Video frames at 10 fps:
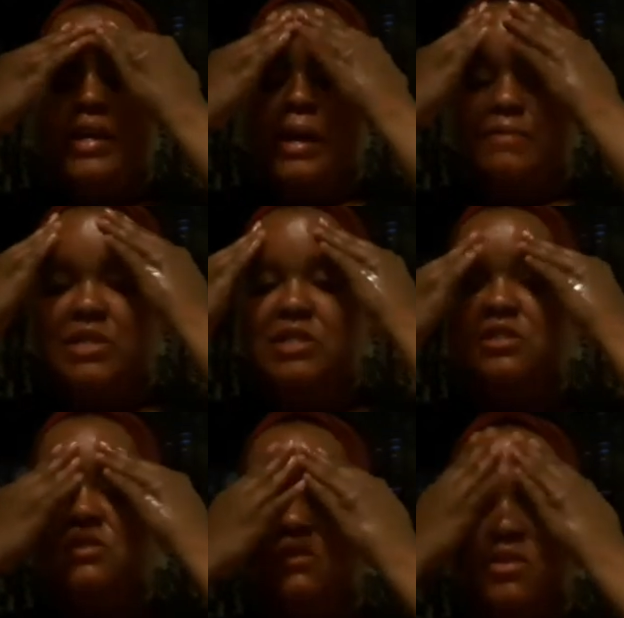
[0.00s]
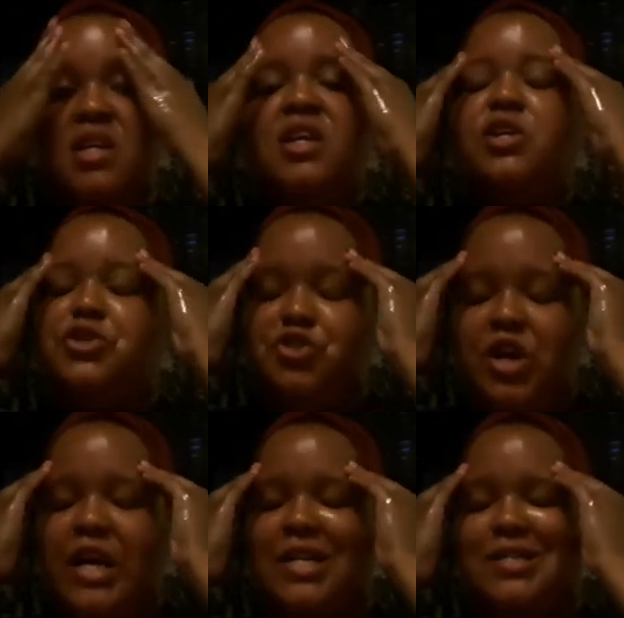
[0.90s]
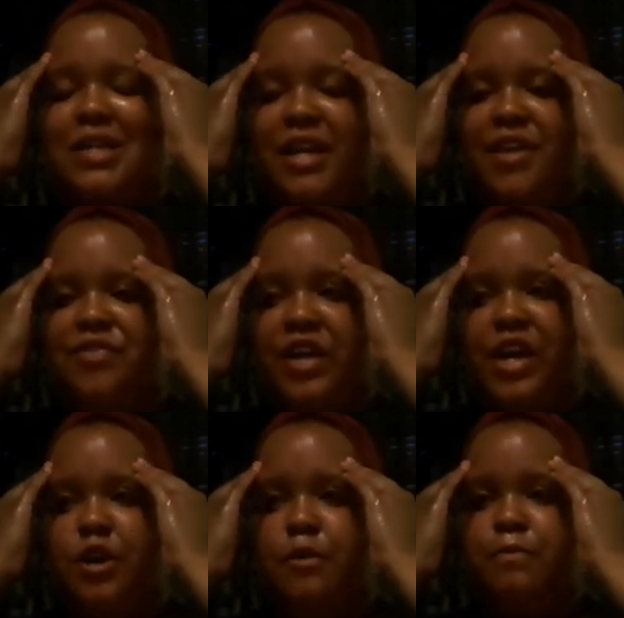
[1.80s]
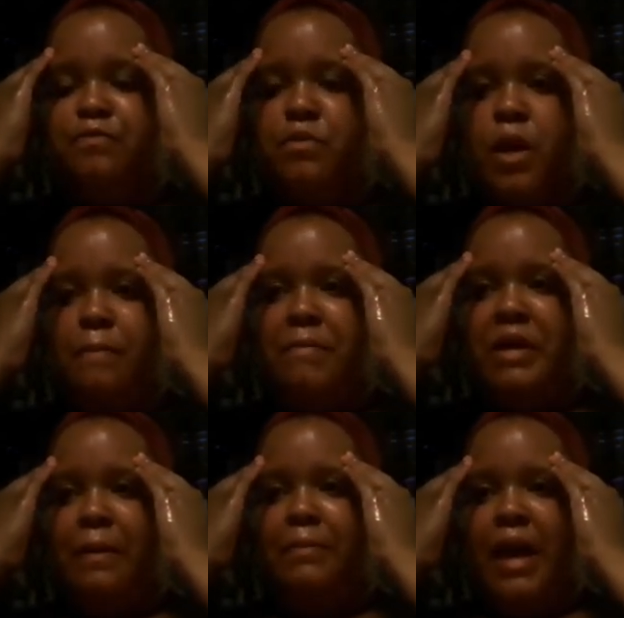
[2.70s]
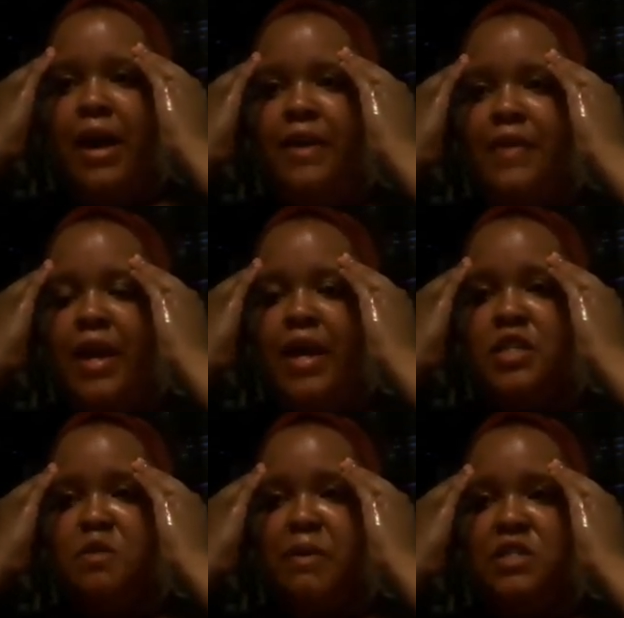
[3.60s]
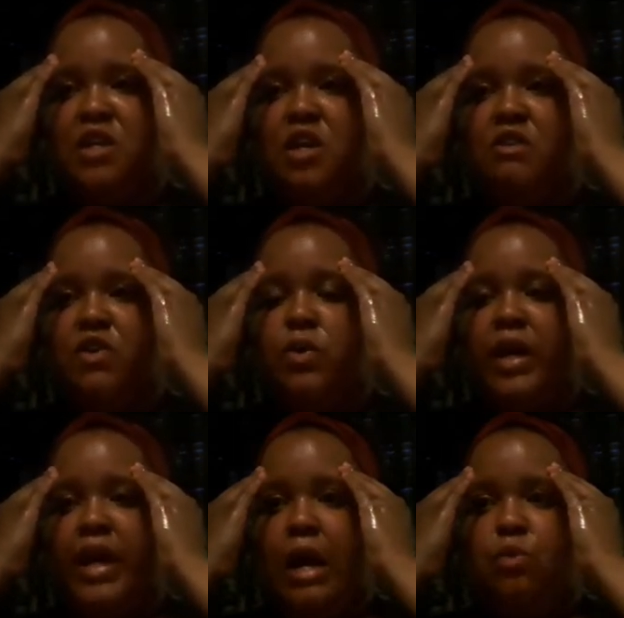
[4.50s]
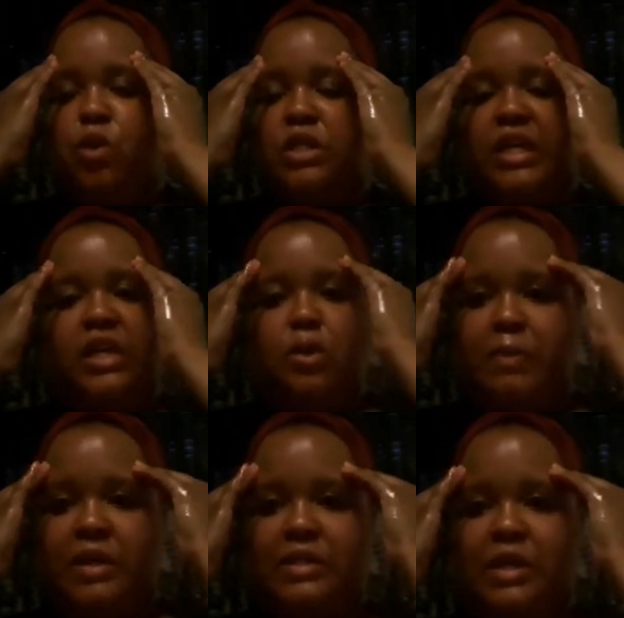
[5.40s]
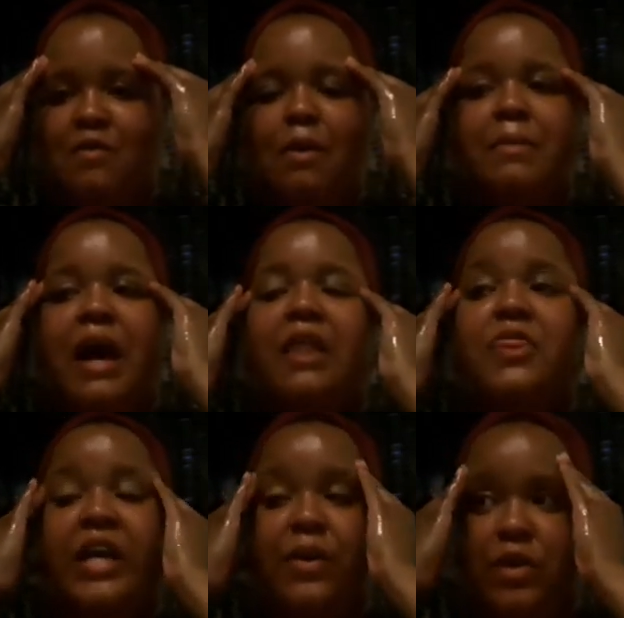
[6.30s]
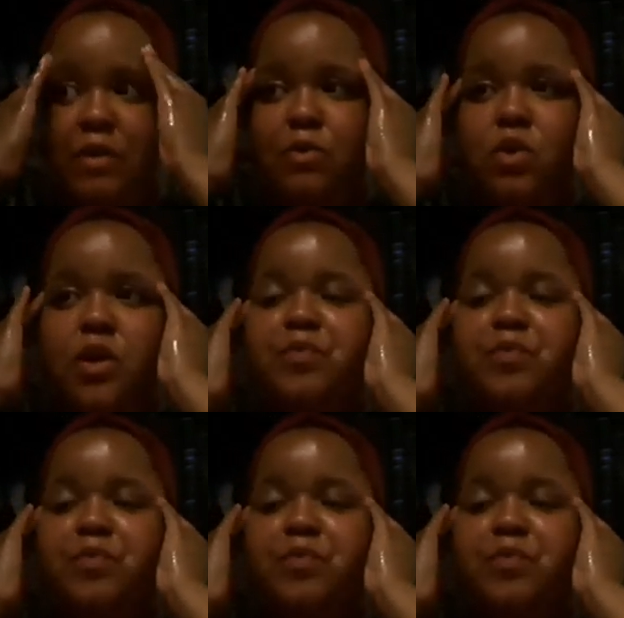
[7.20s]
I'm still trying to get there, but I'm not in that headspace of, okay, I want to kill myself. I'm not there anymore.